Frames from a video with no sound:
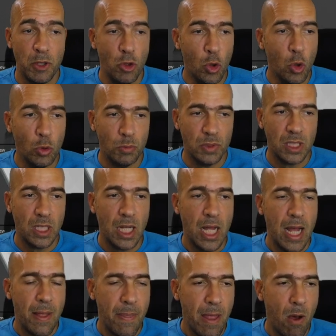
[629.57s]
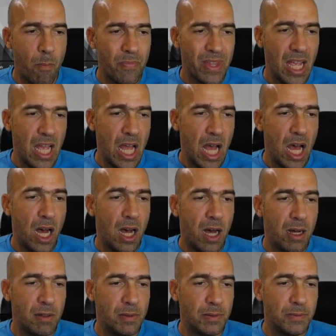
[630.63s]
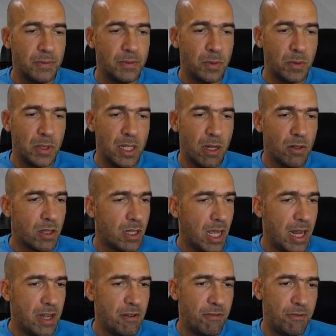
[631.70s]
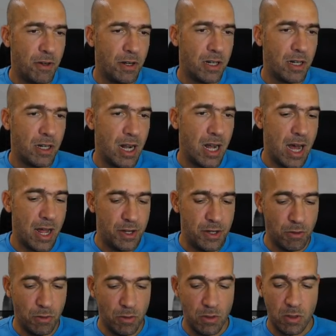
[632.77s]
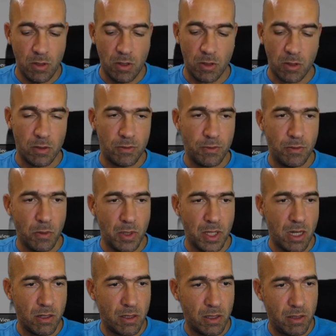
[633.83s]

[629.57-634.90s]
be doomed. Now, uh, without any further ado, or with